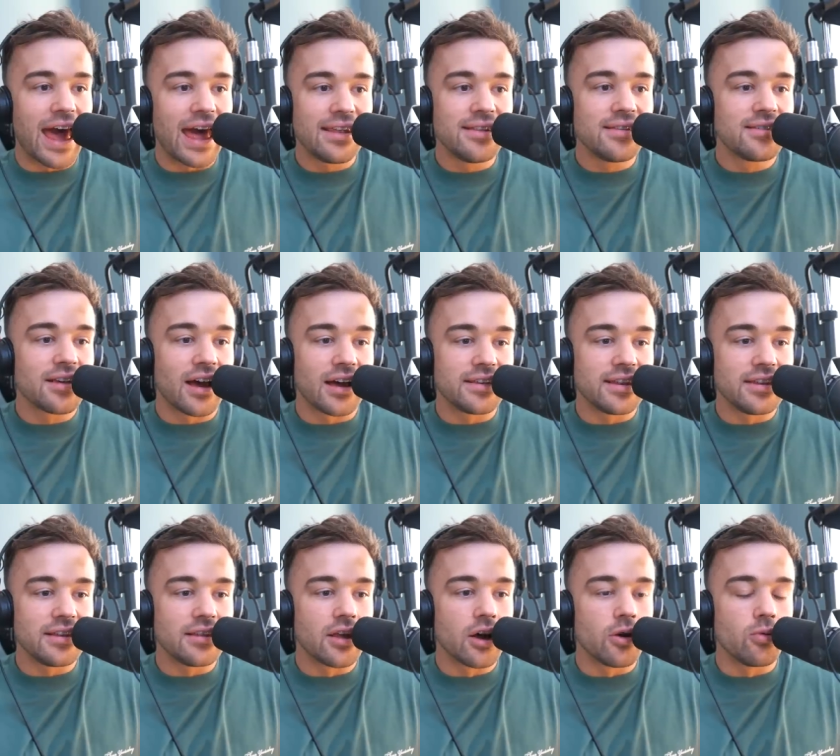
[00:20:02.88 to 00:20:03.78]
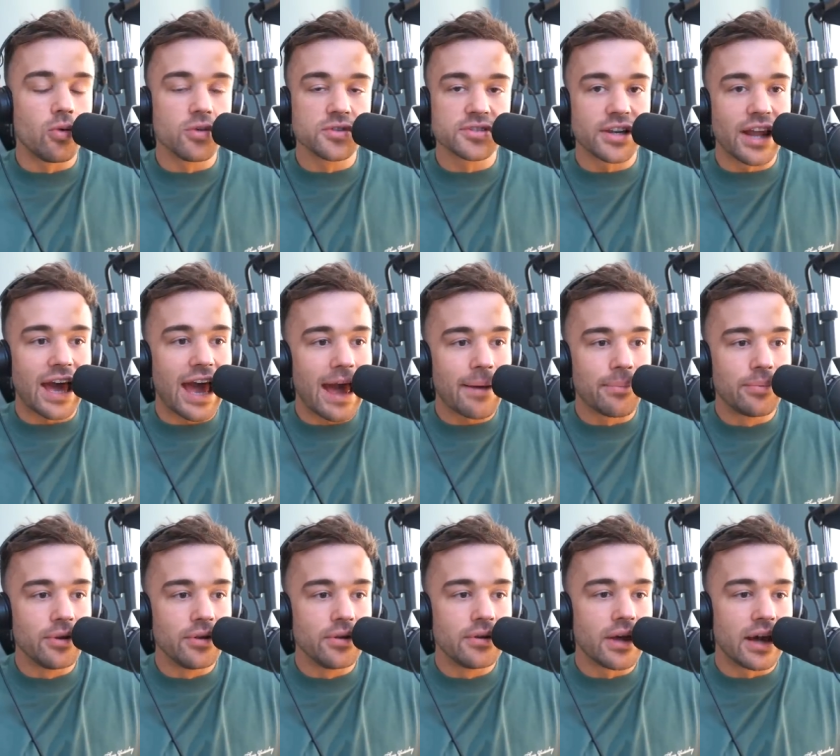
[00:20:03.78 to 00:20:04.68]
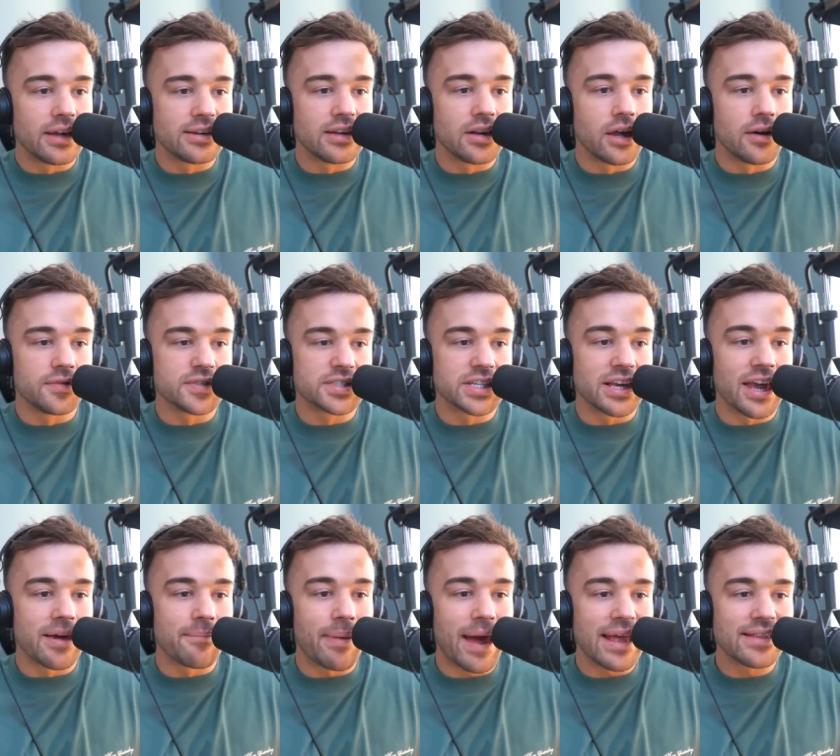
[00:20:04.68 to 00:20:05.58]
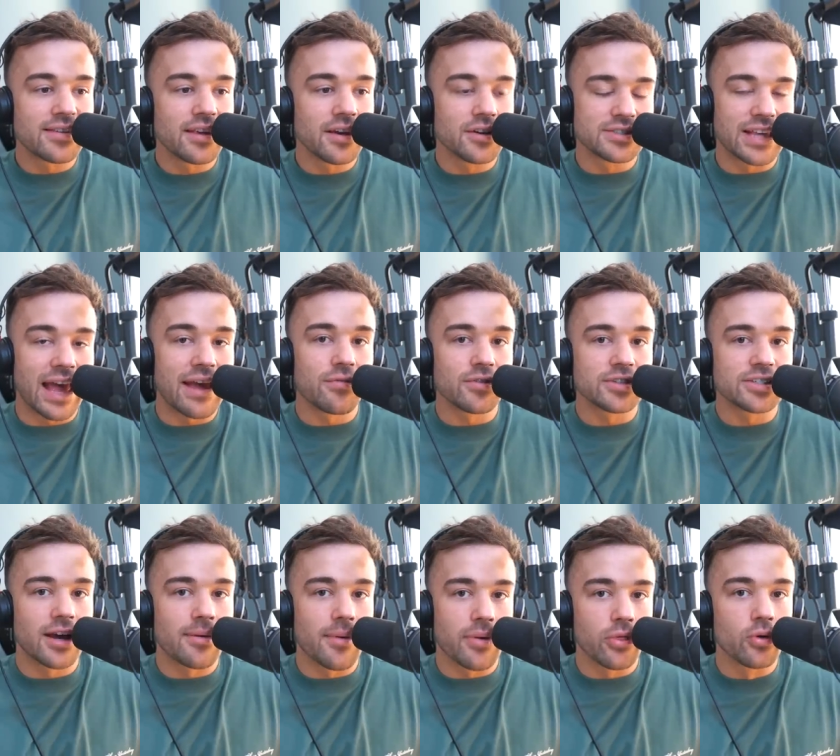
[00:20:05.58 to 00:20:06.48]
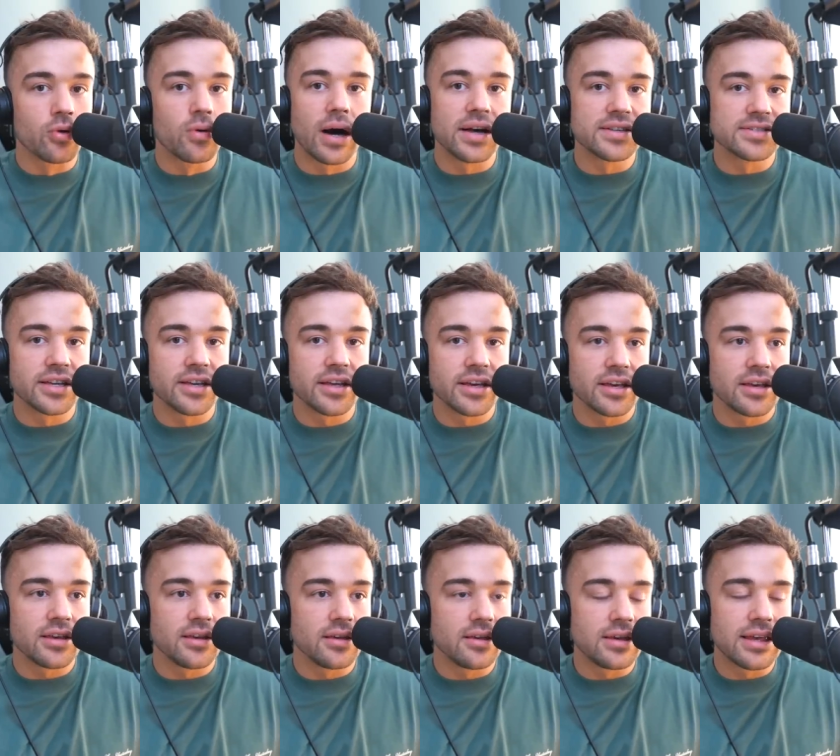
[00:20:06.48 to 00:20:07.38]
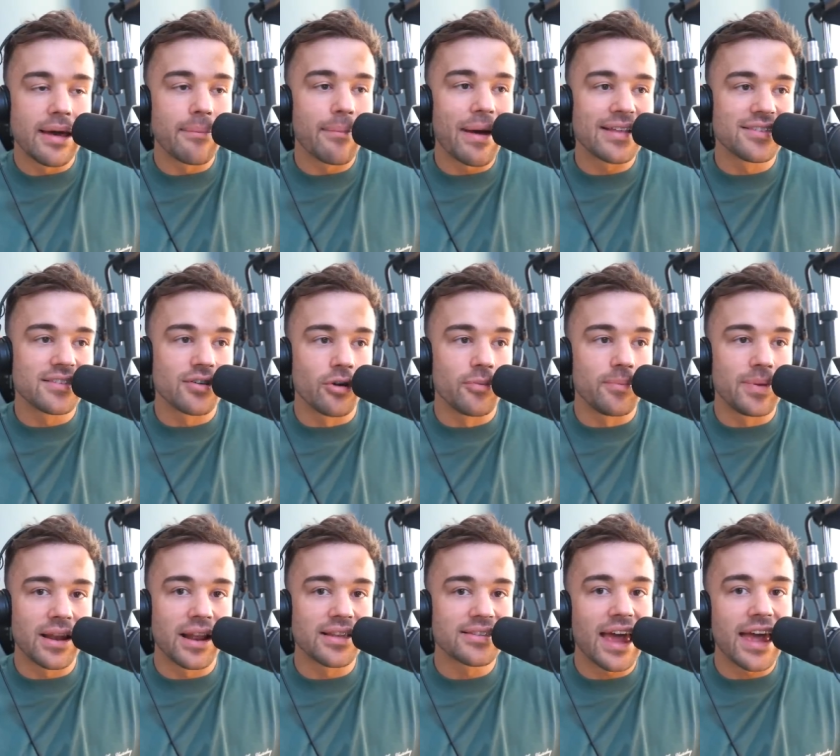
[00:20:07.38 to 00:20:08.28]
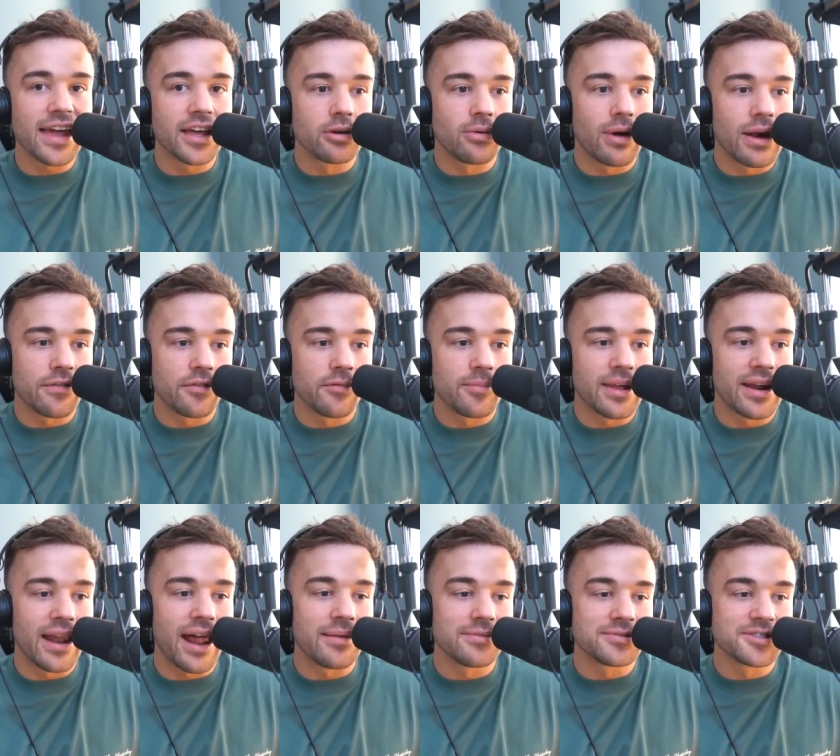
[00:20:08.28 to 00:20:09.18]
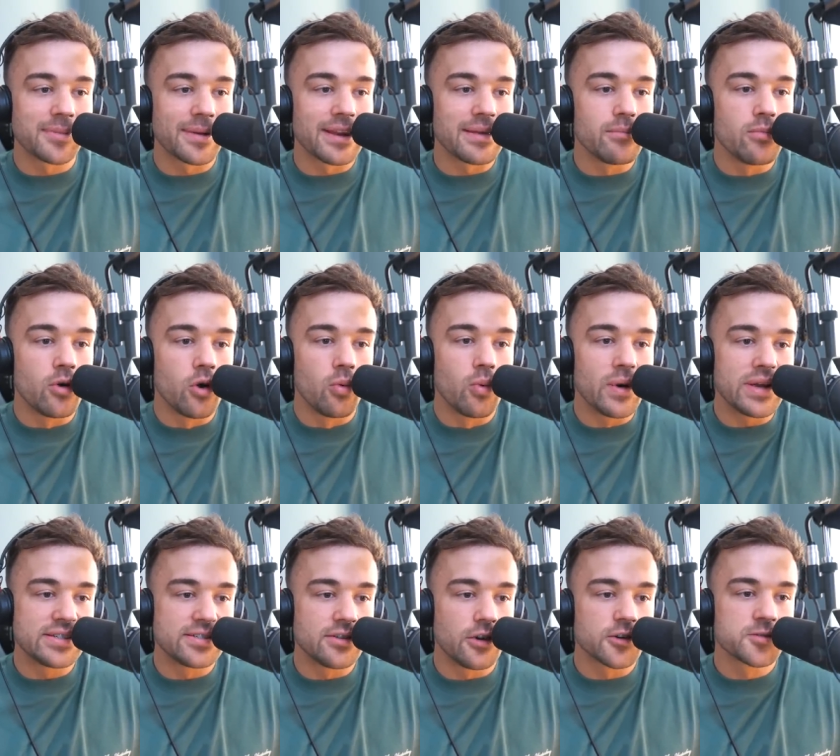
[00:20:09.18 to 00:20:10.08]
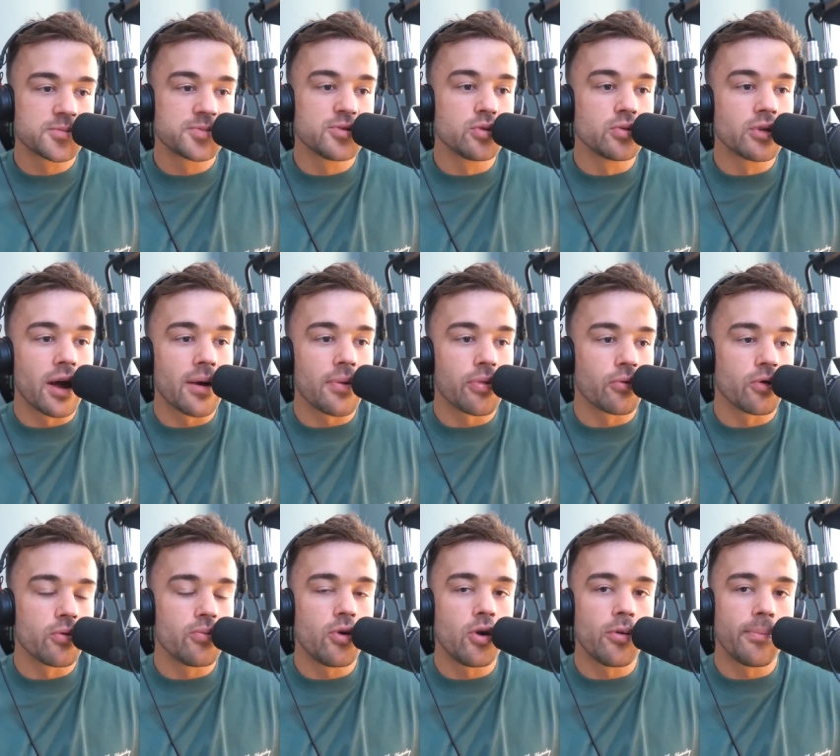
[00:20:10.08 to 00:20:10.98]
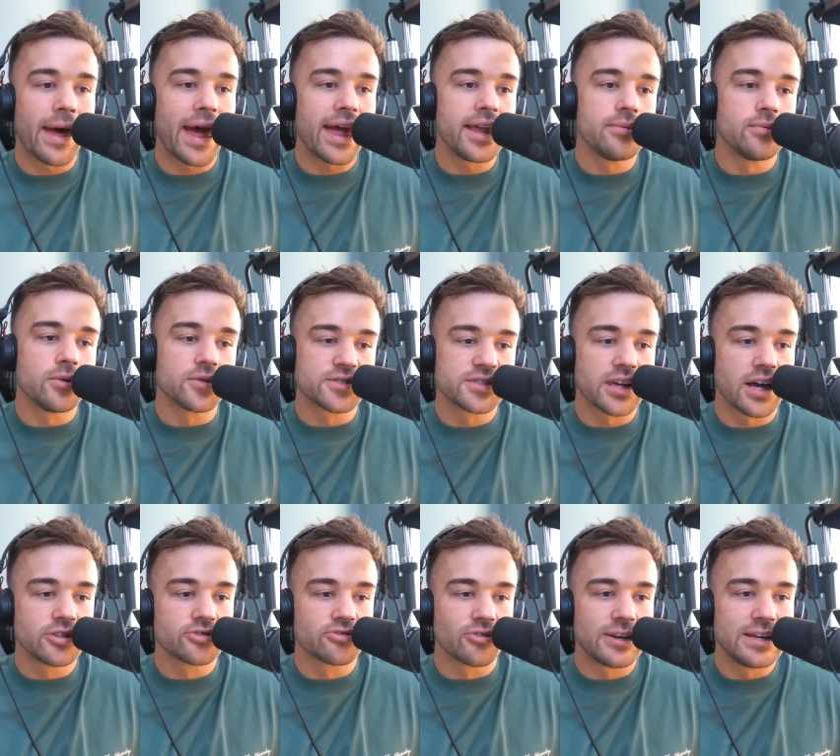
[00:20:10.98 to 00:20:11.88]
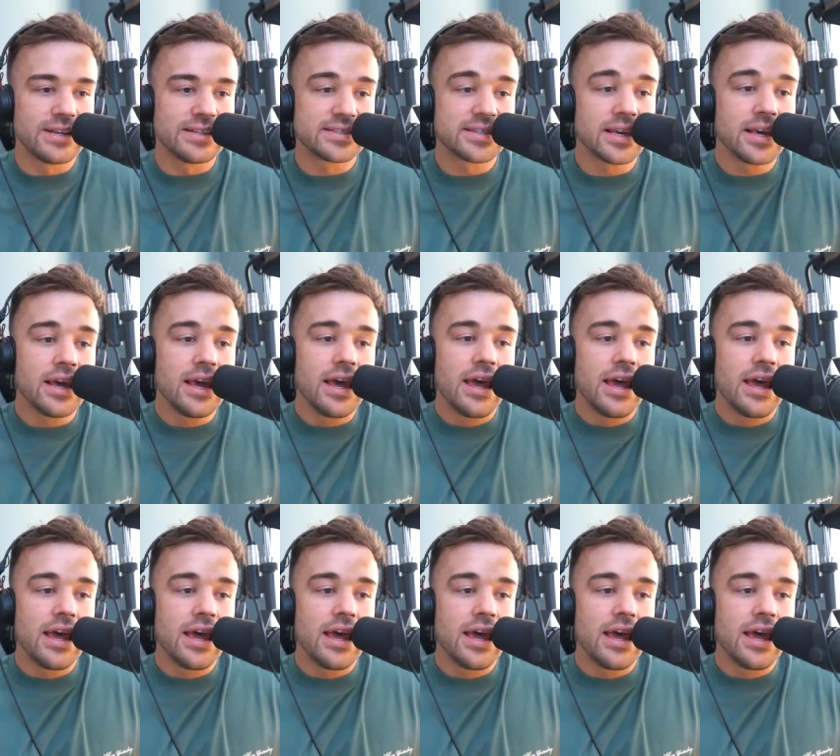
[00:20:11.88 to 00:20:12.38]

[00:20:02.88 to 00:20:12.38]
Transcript: to end. I didn't know what was going to happen. I didn't know if it was going to get better because every time I thought I was going to get better, it'd be like taken away from me and I ended up spending more weeks in hospital, going through more pain and more surgeries.